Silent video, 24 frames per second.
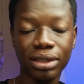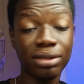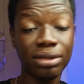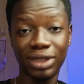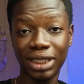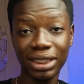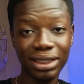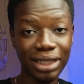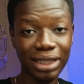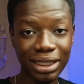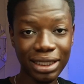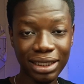
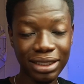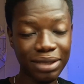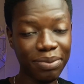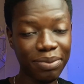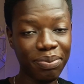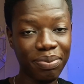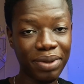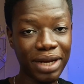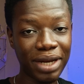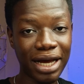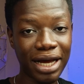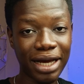Just as it
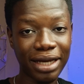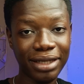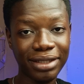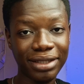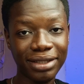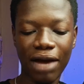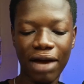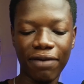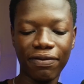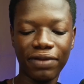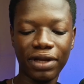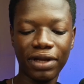implies,
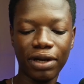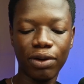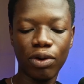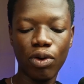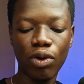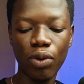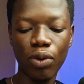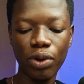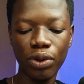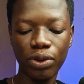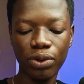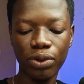after
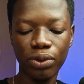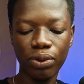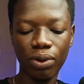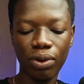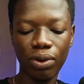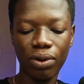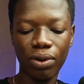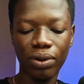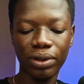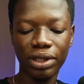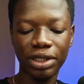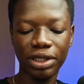going through
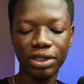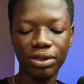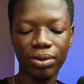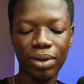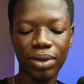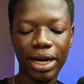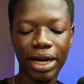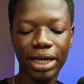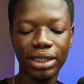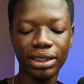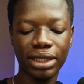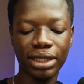all this
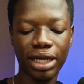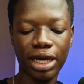right